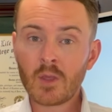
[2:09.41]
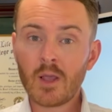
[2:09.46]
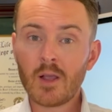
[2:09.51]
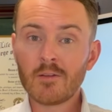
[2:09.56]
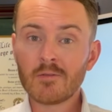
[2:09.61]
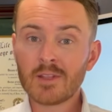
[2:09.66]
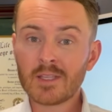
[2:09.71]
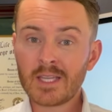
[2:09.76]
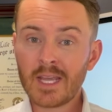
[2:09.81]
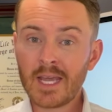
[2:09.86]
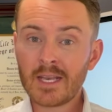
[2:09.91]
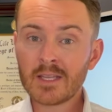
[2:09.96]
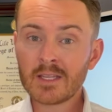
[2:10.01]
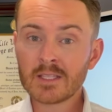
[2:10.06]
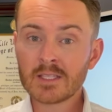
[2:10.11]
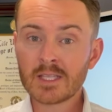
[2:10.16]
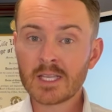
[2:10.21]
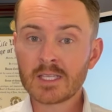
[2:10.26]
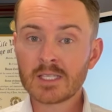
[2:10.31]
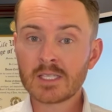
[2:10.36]
of the
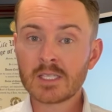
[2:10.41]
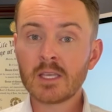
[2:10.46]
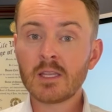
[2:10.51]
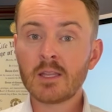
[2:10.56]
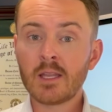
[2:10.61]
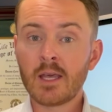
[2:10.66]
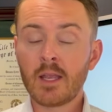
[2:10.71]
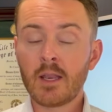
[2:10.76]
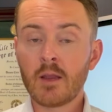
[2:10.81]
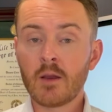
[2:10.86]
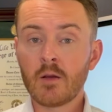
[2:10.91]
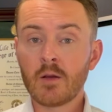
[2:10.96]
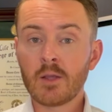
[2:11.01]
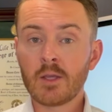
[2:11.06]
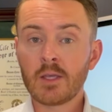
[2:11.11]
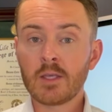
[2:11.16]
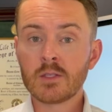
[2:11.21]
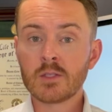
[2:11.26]
tendons that sit in that area.